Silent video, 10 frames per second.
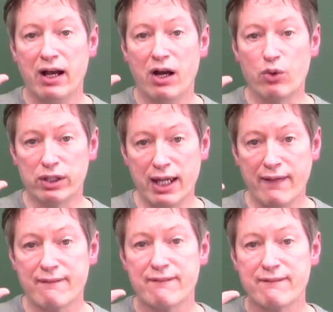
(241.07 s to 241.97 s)

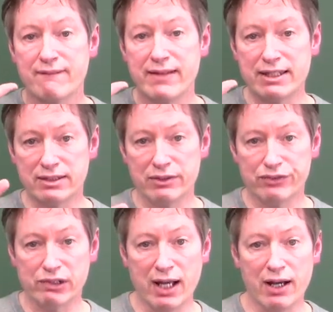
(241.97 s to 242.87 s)
Okay, that's
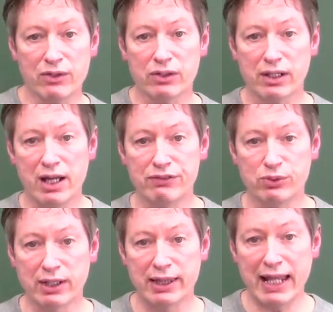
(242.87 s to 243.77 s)
it for now,
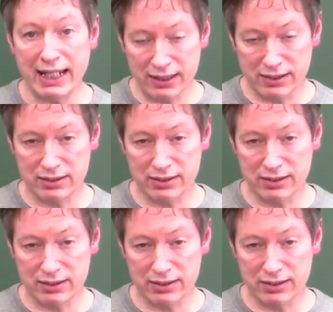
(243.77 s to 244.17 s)
everyone. Thanks